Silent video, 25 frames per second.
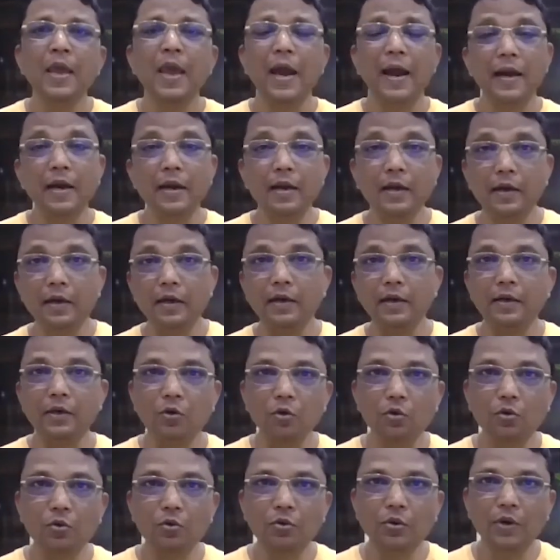And
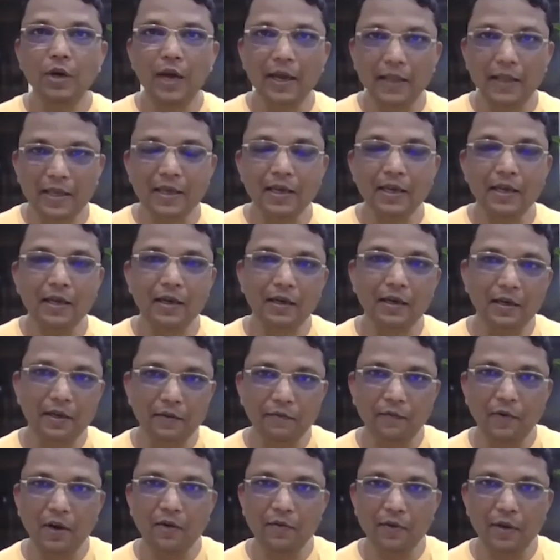I think
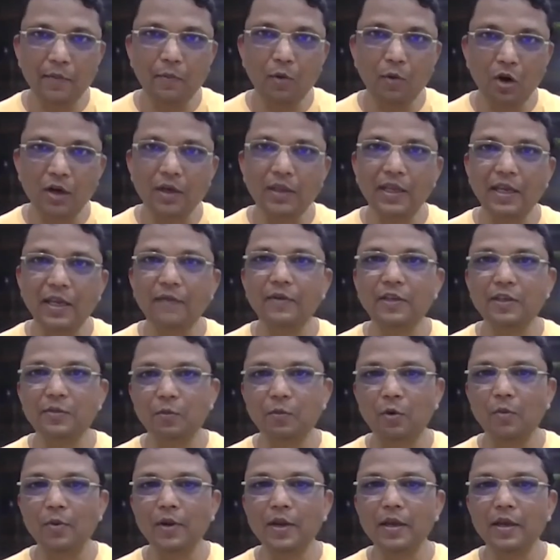one important thing which
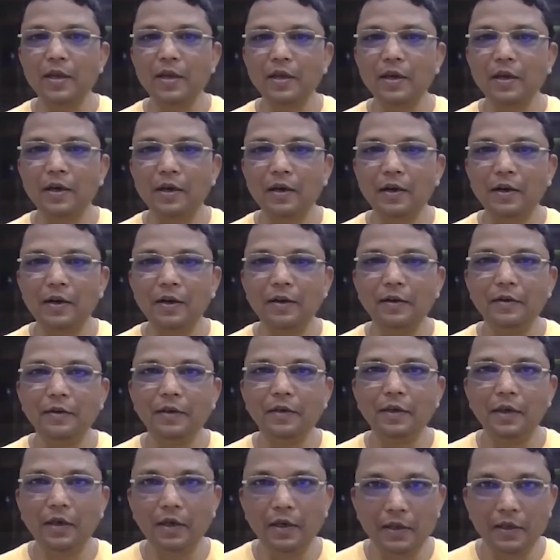probably
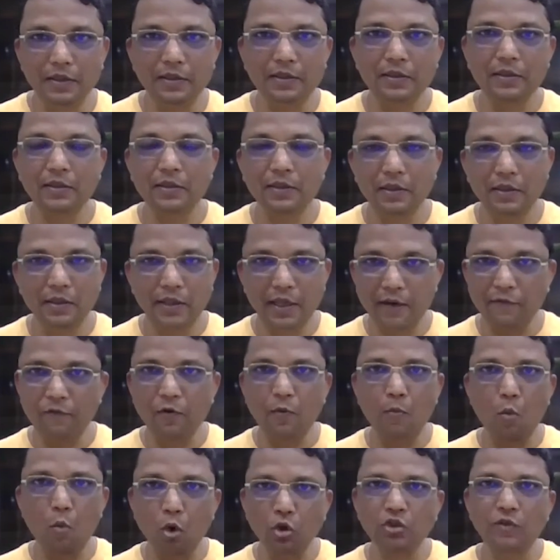is there
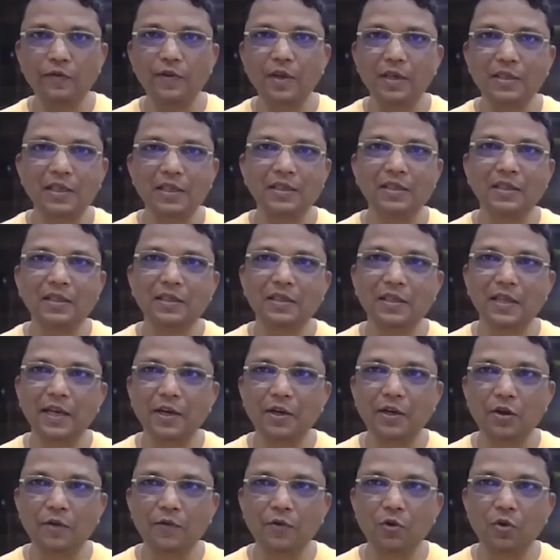for most of the asanas is
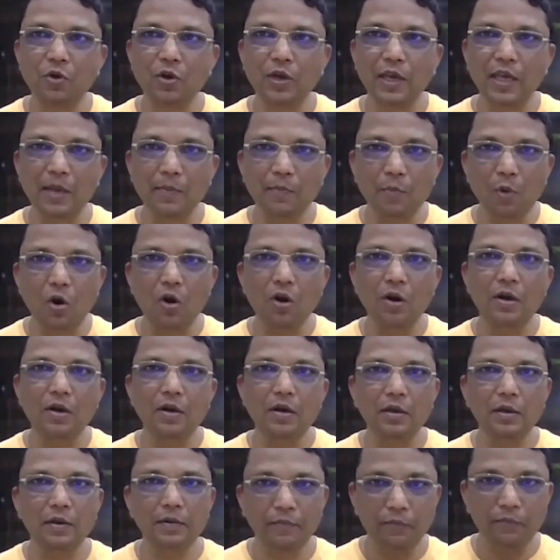that you have to keep on
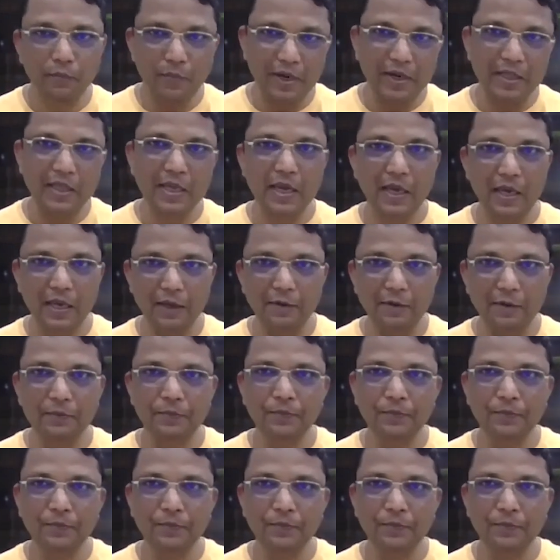breathing